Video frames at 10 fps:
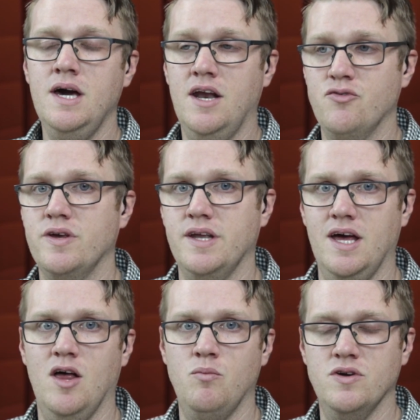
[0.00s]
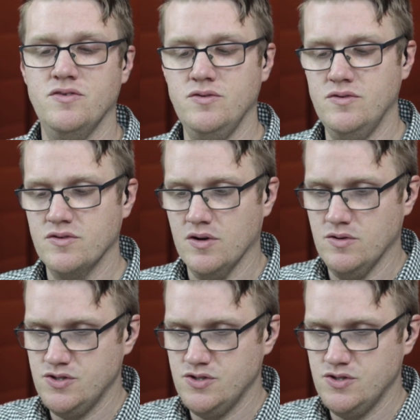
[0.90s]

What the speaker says: and it's really going to help when students go